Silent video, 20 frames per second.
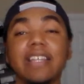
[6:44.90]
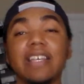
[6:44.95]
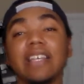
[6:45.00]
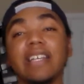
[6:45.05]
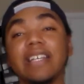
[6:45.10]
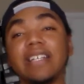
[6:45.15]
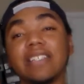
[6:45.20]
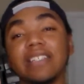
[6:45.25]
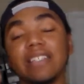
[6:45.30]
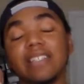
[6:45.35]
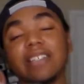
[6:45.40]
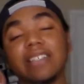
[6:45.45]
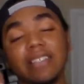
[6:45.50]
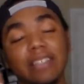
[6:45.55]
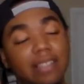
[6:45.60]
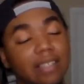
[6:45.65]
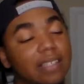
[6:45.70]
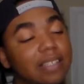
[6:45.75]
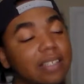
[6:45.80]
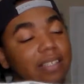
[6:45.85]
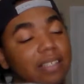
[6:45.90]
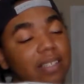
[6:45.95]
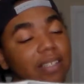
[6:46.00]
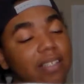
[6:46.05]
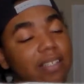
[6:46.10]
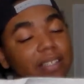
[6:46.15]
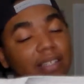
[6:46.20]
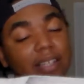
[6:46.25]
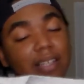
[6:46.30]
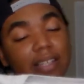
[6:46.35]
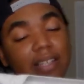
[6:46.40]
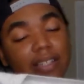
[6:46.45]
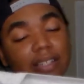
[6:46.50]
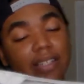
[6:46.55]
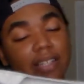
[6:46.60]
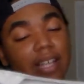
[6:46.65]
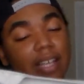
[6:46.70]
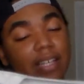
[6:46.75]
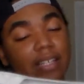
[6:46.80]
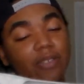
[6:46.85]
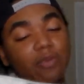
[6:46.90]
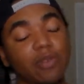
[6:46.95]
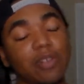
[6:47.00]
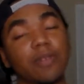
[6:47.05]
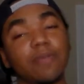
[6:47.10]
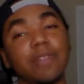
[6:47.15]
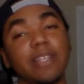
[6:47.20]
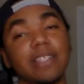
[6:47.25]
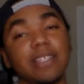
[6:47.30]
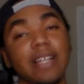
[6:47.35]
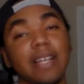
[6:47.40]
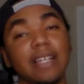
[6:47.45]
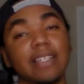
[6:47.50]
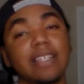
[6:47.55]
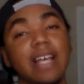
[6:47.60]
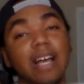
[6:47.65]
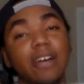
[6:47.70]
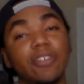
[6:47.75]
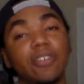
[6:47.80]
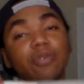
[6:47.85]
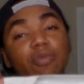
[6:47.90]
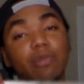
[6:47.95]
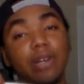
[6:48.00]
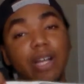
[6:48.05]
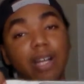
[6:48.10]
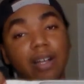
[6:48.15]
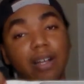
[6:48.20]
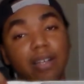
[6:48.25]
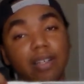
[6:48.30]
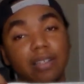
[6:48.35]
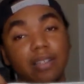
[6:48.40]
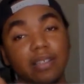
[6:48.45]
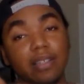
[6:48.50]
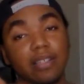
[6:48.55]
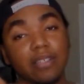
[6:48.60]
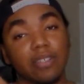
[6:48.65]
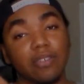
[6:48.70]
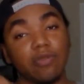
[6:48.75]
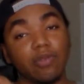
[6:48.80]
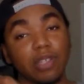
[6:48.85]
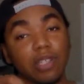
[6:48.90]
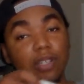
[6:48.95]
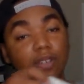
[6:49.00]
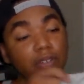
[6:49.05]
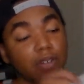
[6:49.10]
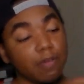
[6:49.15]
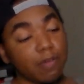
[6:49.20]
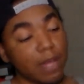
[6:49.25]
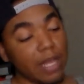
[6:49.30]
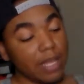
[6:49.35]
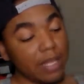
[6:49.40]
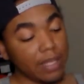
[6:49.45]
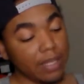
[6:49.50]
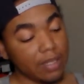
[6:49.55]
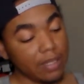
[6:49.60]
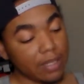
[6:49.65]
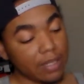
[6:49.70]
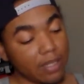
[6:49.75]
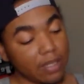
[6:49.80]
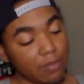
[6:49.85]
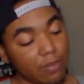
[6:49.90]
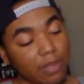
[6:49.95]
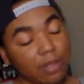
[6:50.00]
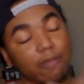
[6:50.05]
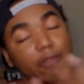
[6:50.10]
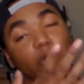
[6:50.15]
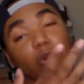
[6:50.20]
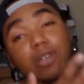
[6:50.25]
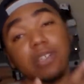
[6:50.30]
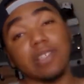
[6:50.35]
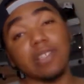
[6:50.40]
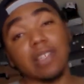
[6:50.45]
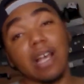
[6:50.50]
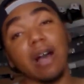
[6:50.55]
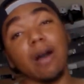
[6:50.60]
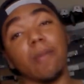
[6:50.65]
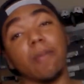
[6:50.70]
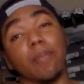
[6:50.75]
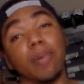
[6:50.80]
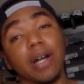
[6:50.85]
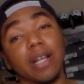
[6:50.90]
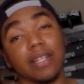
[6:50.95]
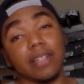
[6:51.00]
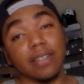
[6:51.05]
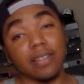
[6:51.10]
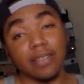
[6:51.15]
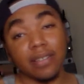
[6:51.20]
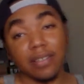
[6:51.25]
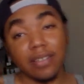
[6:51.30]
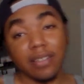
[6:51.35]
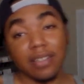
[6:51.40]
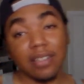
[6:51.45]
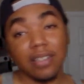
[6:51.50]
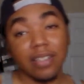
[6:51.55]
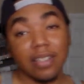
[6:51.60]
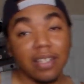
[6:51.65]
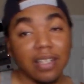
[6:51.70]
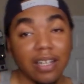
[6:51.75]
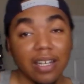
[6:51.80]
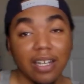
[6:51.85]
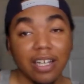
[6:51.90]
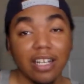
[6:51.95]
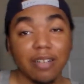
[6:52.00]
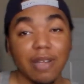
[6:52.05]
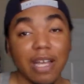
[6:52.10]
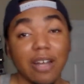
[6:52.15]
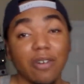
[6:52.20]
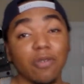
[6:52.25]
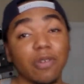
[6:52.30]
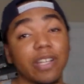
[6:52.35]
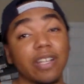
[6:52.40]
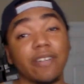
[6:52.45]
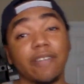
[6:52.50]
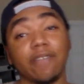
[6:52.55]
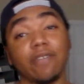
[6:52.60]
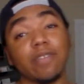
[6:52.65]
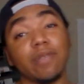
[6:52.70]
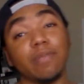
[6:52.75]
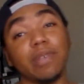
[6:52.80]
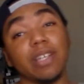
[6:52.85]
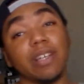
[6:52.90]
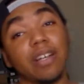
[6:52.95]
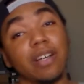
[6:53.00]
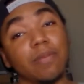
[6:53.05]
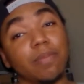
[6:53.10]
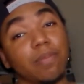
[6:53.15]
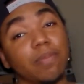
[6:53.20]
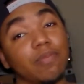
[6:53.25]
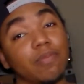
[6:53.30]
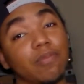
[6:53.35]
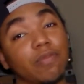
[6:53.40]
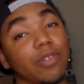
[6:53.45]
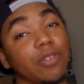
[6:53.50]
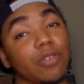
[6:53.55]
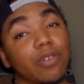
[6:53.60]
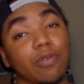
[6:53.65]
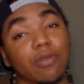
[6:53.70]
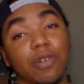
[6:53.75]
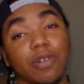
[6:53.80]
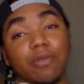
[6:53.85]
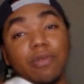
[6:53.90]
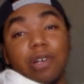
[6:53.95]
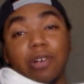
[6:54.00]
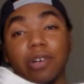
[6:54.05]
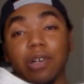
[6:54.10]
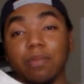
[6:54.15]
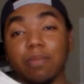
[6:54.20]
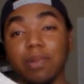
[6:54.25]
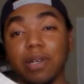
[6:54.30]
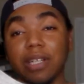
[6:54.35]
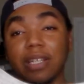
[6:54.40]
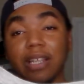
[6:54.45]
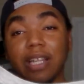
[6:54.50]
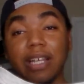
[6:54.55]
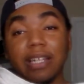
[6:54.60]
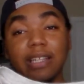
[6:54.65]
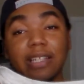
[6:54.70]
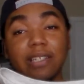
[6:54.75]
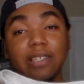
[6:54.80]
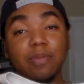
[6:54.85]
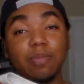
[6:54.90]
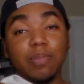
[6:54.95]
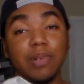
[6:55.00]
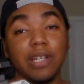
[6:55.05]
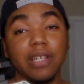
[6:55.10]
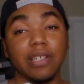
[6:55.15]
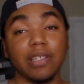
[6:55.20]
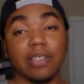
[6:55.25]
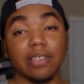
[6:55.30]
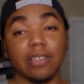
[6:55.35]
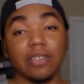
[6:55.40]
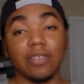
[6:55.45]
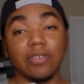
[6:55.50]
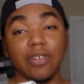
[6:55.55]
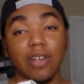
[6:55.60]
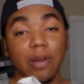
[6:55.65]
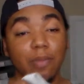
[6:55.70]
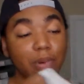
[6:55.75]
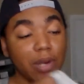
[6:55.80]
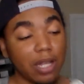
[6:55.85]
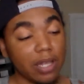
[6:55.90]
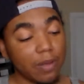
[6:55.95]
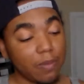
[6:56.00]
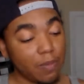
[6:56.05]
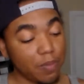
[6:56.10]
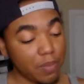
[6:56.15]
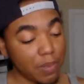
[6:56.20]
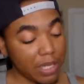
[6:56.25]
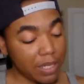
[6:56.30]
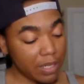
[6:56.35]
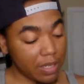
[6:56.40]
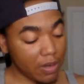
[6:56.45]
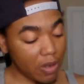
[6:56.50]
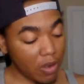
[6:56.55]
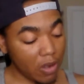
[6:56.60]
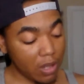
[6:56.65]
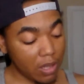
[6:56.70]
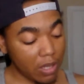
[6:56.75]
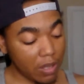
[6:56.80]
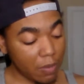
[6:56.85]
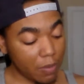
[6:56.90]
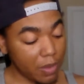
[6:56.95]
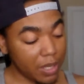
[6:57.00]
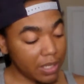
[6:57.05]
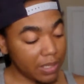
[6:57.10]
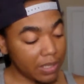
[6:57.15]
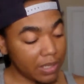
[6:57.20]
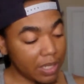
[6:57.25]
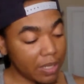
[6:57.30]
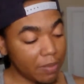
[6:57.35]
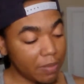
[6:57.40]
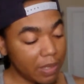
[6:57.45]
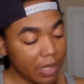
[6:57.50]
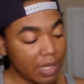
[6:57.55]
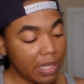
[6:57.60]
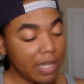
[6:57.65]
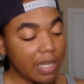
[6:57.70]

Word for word: these th this this thing like it's one of the things like it's how you wear it that's really going to make it um, of course it's unbuttoned um, i don't care for it being um, you know running around unbuttoned like this but you know i probably button all of the buttons up